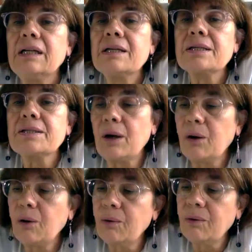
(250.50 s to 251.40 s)

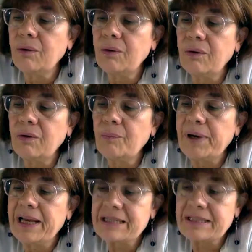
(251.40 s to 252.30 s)
So
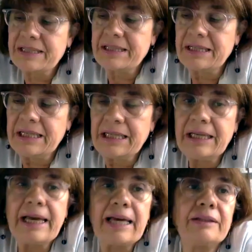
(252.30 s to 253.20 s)

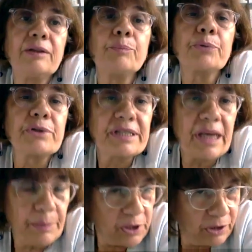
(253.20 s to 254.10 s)
plasticity and
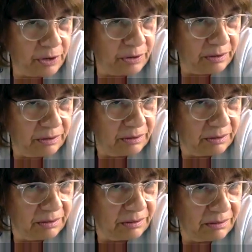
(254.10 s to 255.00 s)
perception
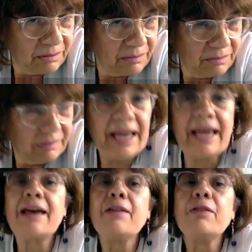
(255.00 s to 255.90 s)

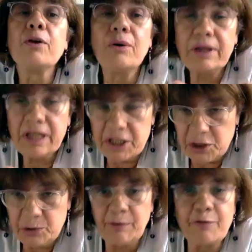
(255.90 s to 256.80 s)
and the
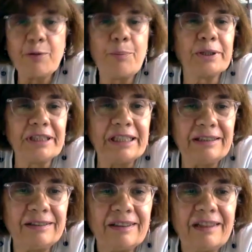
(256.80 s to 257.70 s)
issue of the
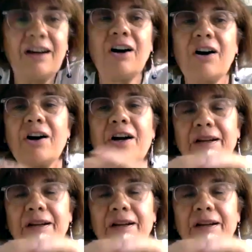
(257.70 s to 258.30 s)
body are